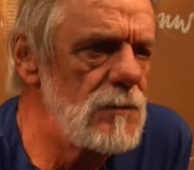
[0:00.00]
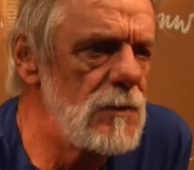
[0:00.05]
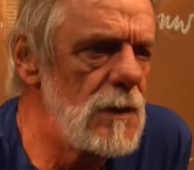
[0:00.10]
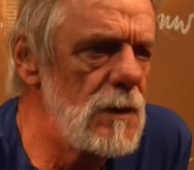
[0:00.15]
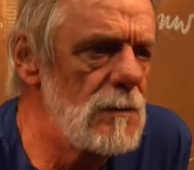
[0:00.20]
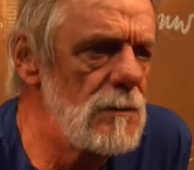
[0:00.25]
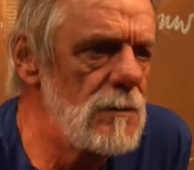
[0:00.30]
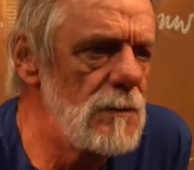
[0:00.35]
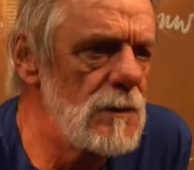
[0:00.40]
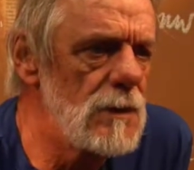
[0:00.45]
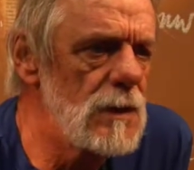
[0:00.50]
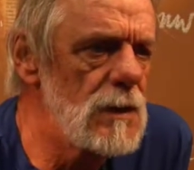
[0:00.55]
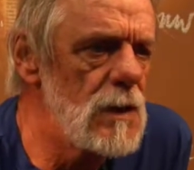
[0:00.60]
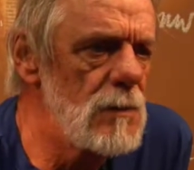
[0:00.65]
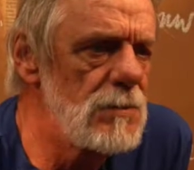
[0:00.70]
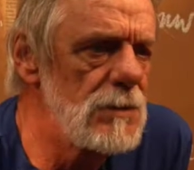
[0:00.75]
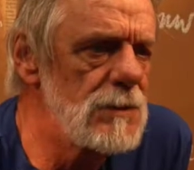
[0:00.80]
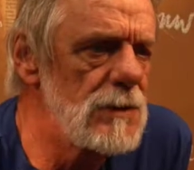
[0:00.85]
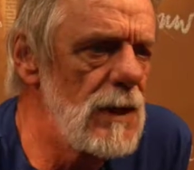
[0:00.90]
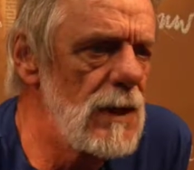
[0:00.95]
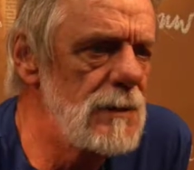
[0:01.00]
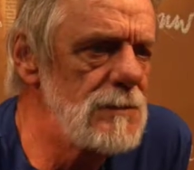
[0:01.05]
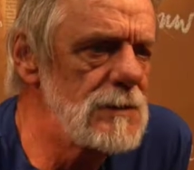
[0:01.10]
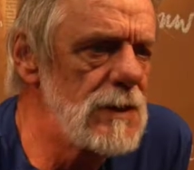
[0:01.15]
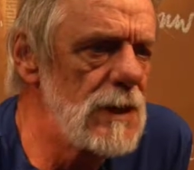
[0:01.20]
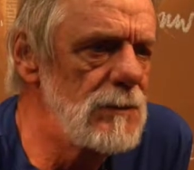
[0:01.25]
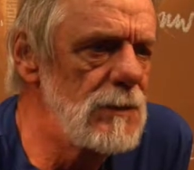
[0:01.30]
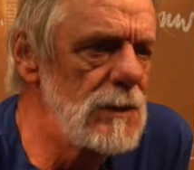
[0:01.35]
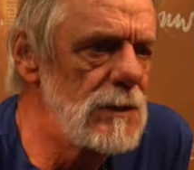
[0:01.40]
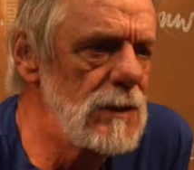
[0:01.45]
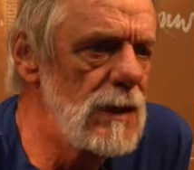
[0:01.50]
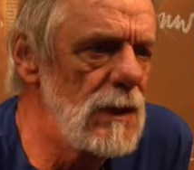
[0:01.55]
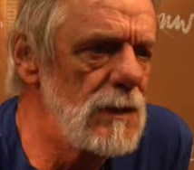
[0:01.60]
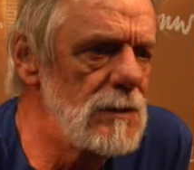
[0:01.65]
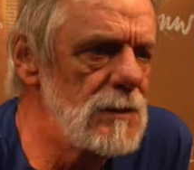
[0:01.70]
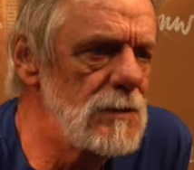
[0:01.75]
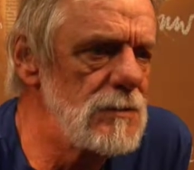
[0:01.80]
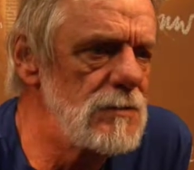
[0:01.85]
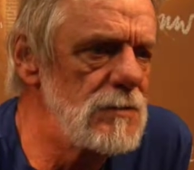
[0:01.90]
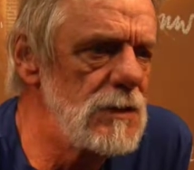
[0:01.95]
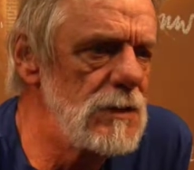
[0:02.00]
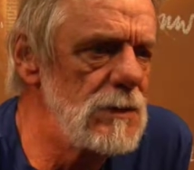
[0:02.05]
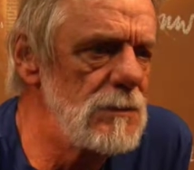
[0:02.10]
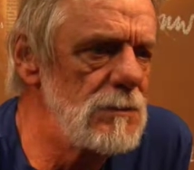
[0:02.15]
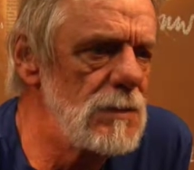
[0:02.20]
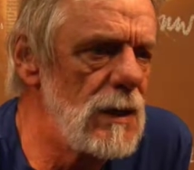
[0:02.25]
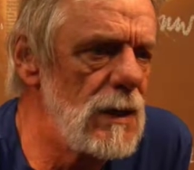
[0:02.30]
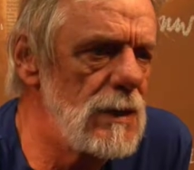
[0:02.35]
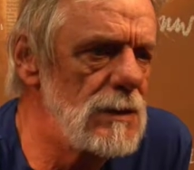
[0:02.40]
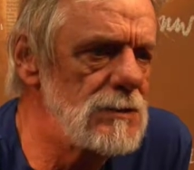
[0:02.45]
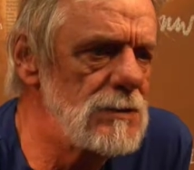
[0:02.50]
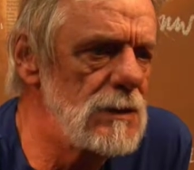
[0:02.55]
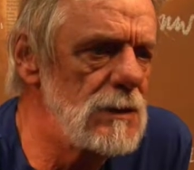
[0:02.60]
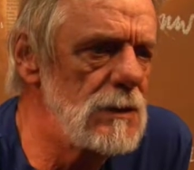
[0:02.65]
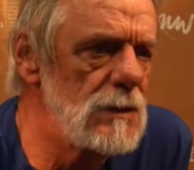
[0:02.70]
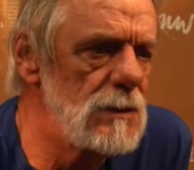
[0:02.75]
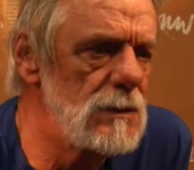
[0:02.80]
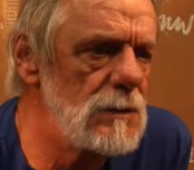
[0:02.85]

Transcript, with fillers: from the couple times I went down to Freedom Plaza.